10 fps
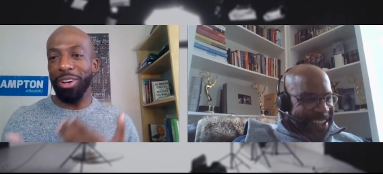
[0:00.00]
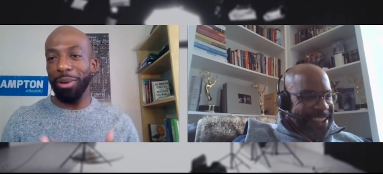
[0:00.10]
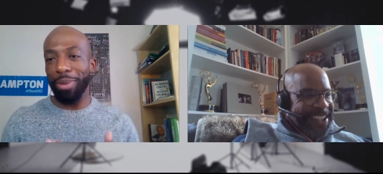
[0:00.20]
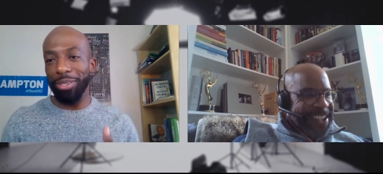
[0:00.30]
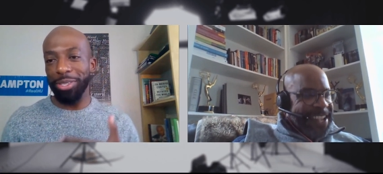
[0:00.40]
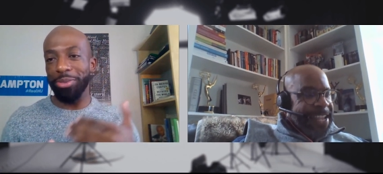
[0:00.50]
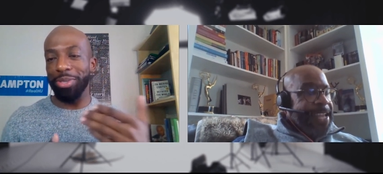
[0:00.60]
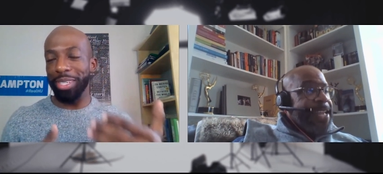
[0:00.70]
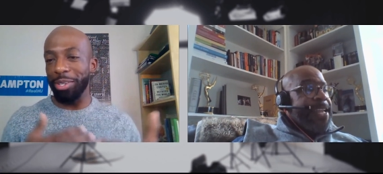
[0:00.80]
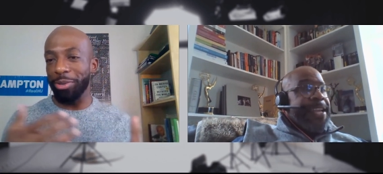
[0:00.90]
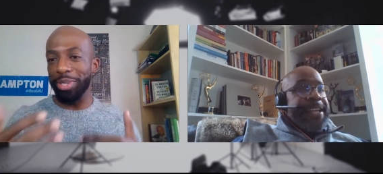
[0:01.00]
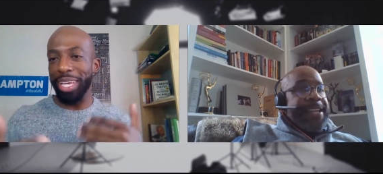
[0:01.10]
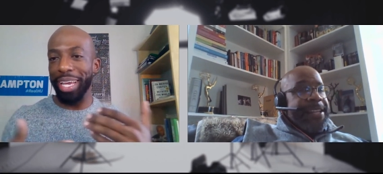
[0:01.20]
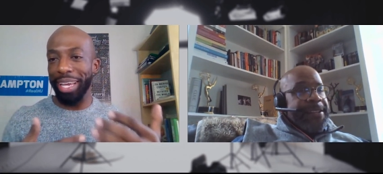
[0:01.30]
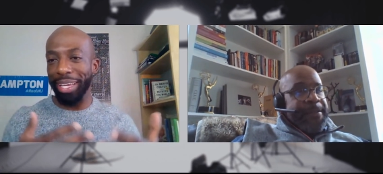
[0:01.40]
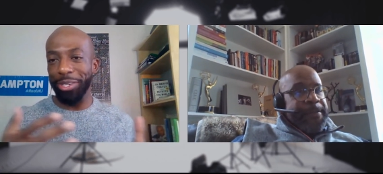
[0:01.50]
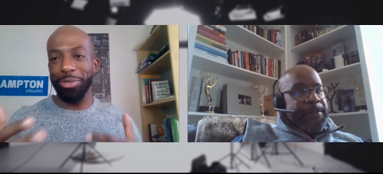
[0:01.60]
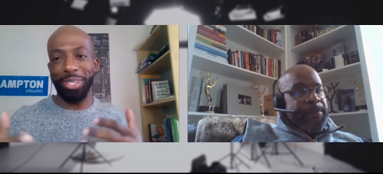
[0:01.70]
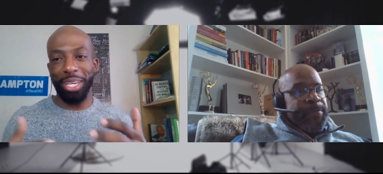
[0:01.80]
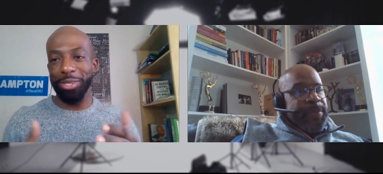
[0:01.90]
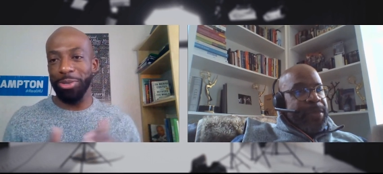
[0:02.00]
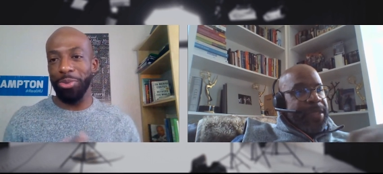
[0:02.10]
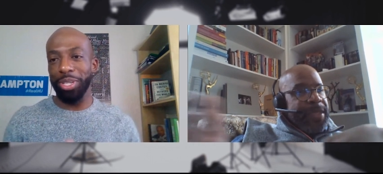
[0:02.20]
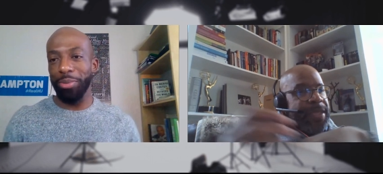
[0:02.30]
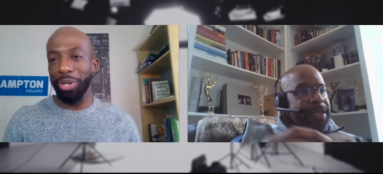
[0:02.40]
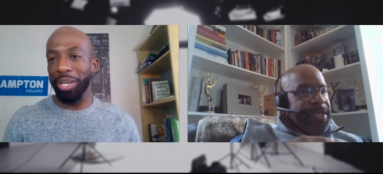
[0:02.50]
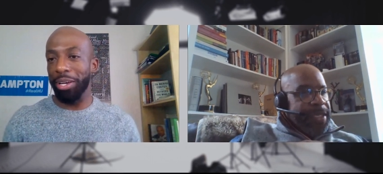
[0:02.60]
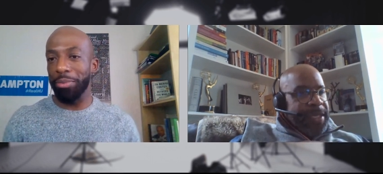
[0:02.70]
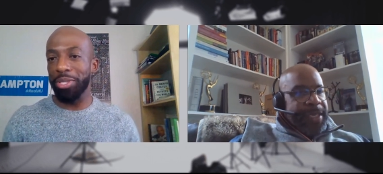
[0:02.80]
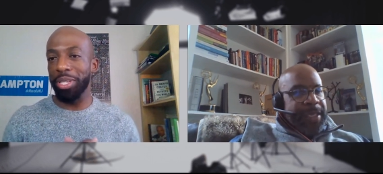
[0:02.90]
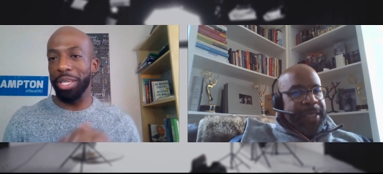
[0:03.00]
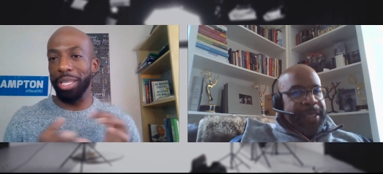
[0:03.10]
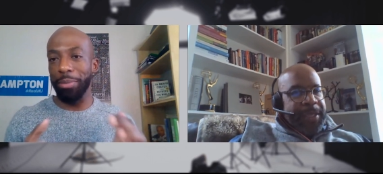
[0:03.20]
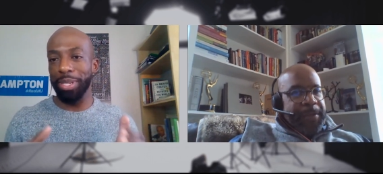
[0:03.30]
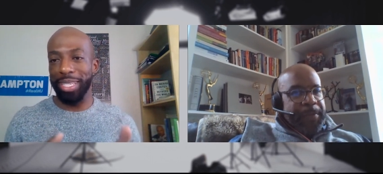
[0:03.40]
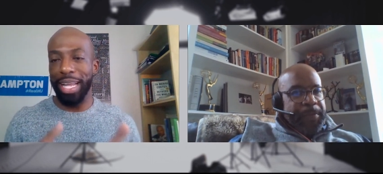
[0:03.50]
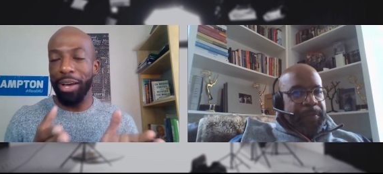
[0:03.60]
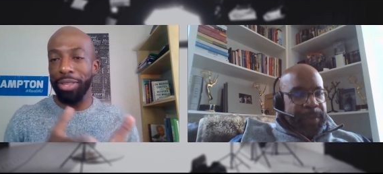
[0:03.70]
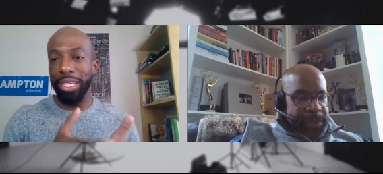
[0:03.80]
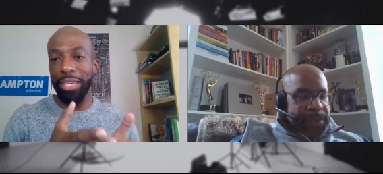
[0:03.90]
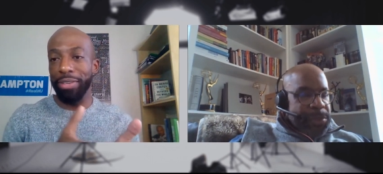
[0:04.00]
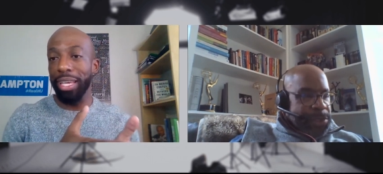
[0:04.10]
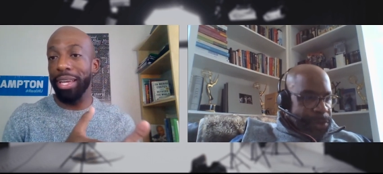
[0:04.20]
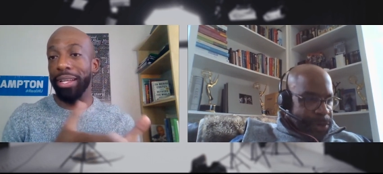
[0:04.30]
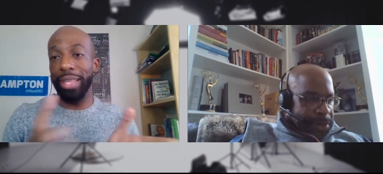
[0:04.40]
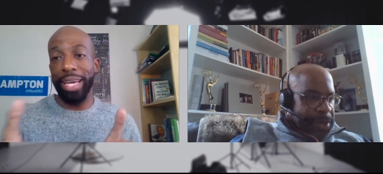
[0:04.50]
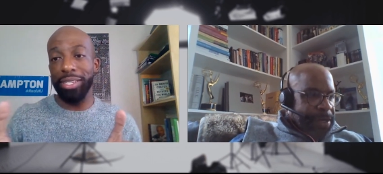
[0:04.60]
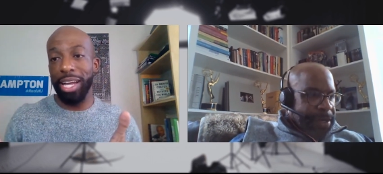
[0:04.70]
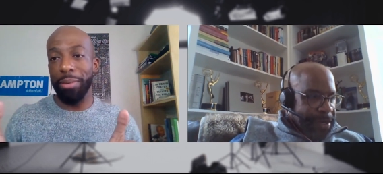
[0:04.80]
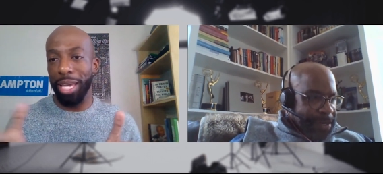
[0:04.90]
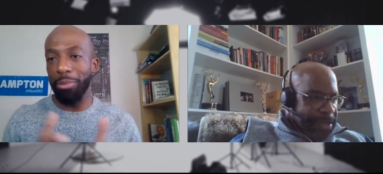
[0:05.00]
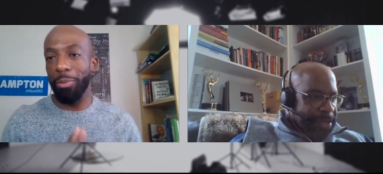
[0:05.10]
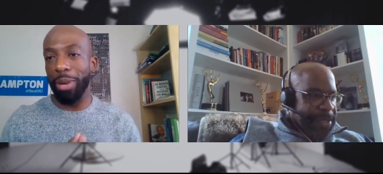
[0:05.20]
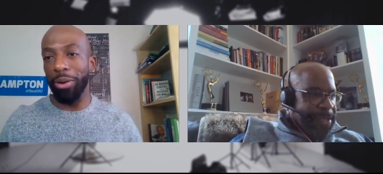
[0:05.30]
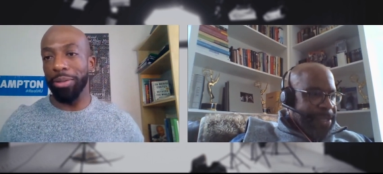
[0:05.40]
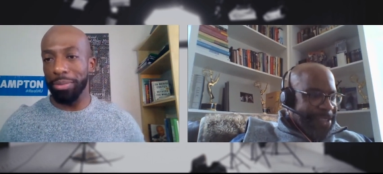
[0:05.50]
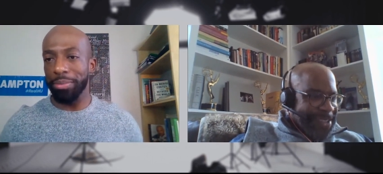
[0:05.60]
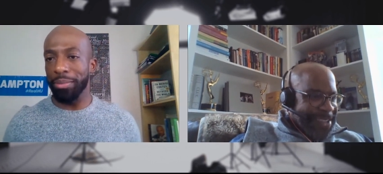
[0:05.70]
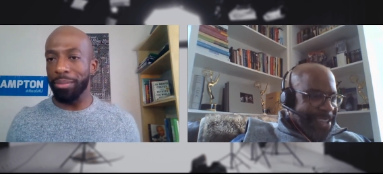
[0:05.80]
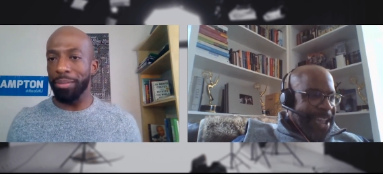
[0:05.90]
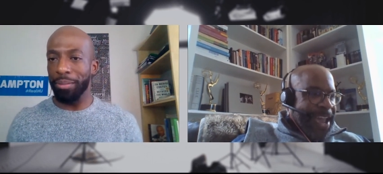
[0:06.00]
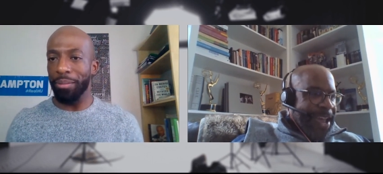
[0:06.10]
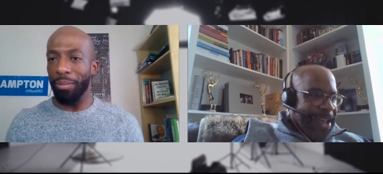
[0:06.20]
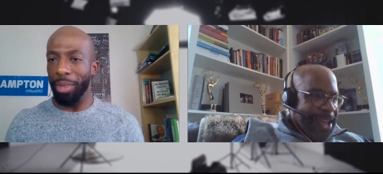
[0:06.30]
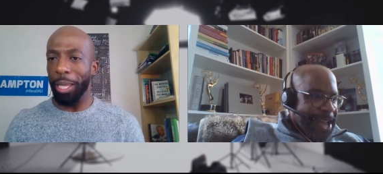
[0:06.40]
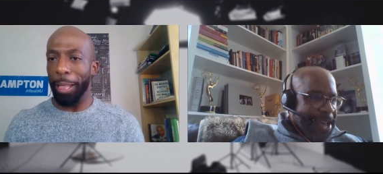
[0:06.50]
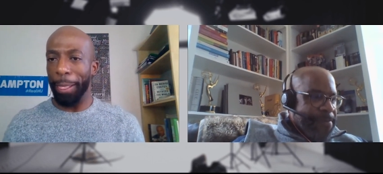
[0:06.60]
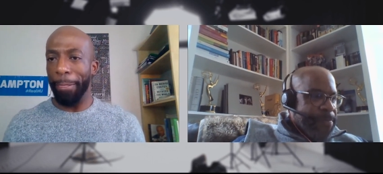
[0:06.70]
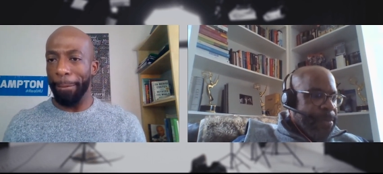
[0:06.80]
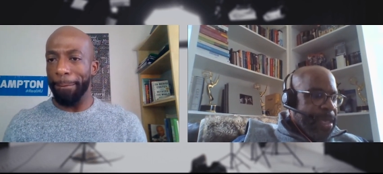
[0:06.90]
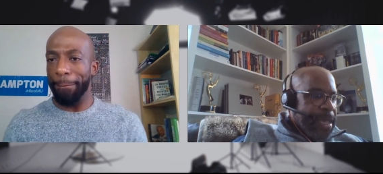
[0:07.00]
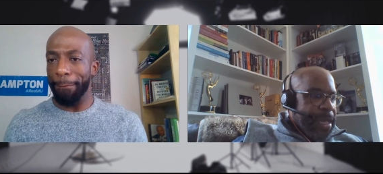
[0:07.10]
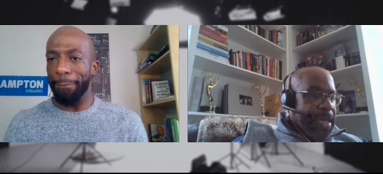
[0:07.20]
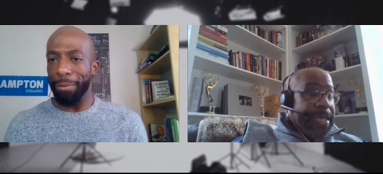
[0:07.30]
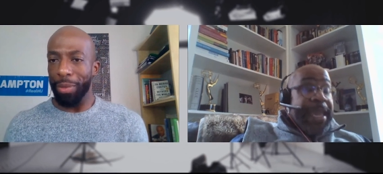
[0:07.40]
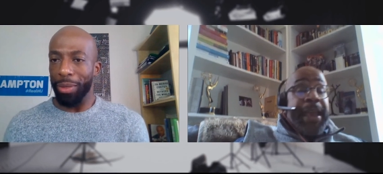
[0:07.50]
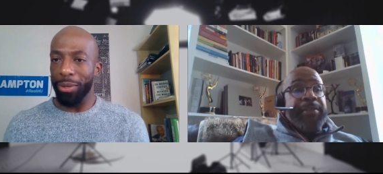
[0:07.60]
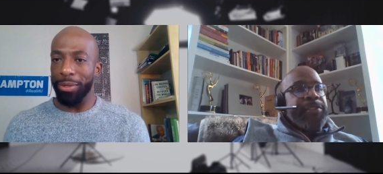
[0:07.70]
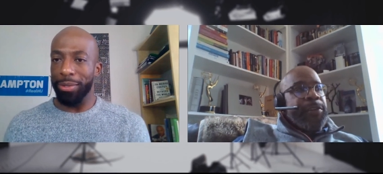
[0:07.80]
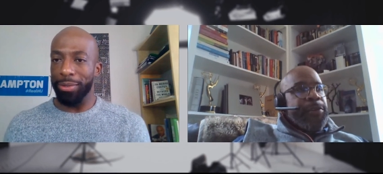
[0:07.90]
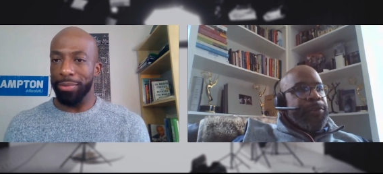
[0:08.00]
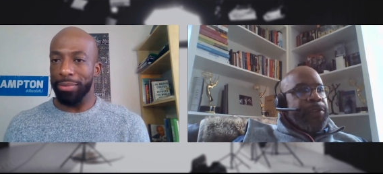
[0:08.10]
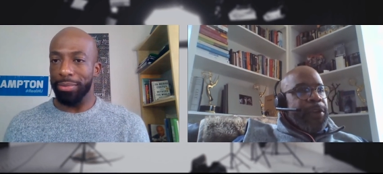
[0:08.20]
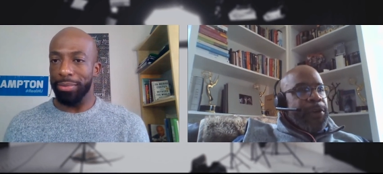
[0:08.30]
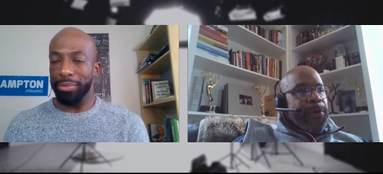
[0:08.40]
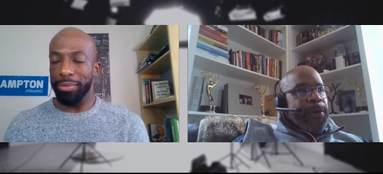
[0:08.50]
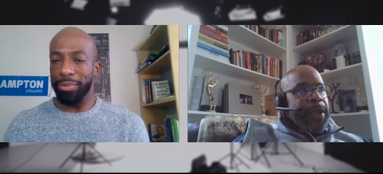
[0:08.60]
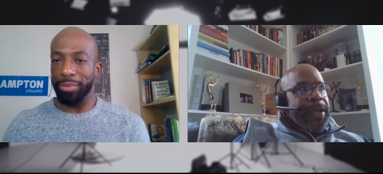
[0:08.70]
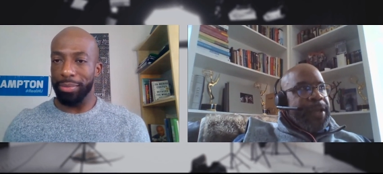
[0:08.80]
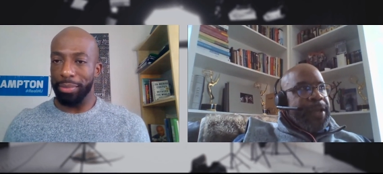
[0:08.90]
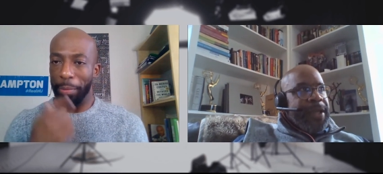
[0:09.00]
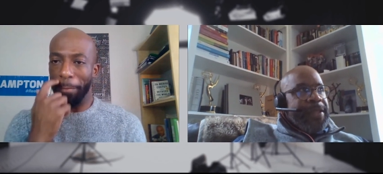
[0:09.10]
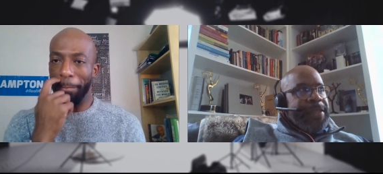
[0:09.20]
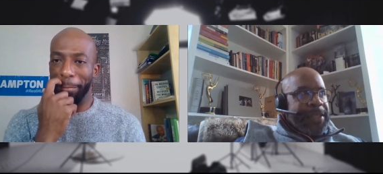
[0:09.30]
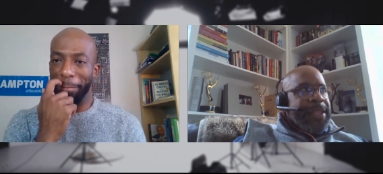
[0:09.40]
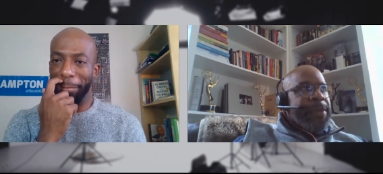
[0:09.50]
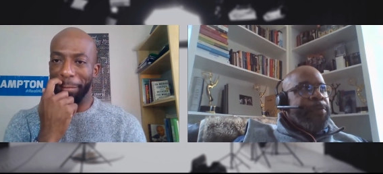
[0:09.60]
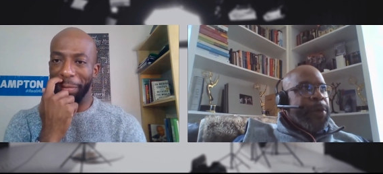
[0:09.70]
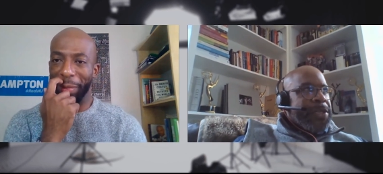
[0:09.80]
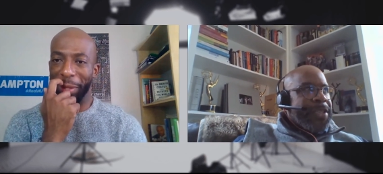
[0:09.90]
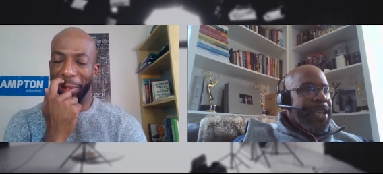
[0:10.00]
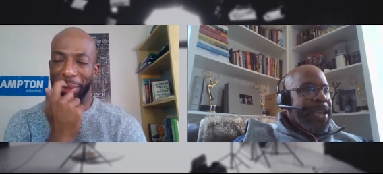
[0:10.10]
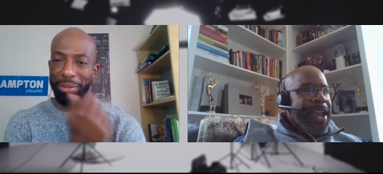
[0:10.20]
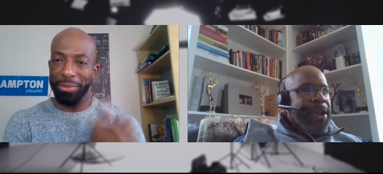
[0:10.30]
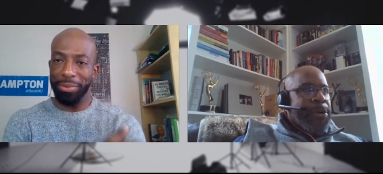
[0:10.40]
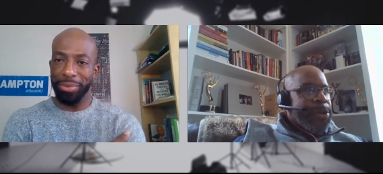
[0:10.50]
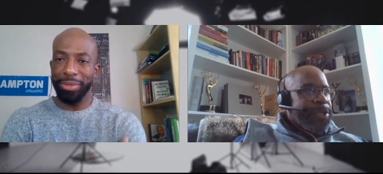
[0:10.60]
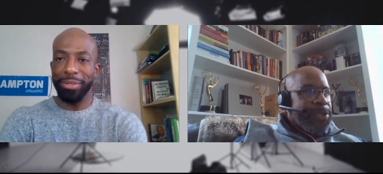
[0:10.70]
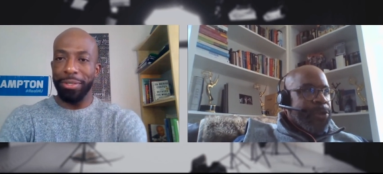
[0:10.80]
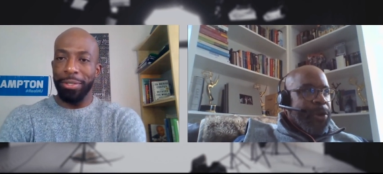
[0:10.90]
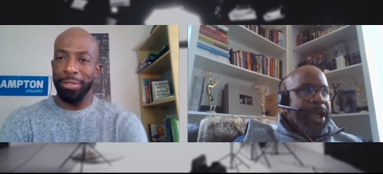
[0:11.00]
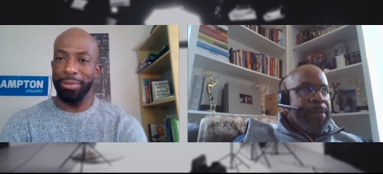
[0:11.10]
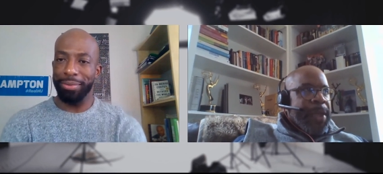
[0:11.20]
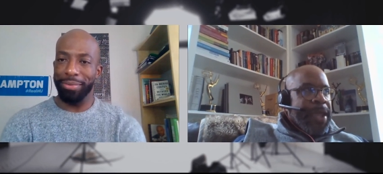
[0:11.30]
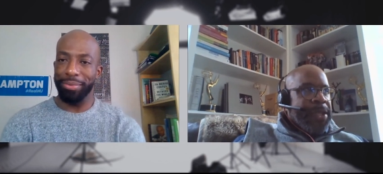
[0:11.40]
Speaker 1: talk yeah. about your your day and your schedule with when it comes to the Olympics and how the even getting sure. that job came about?
Speaker 2: Yeah. Um, yeah. So so. The Olympics, I, I always describe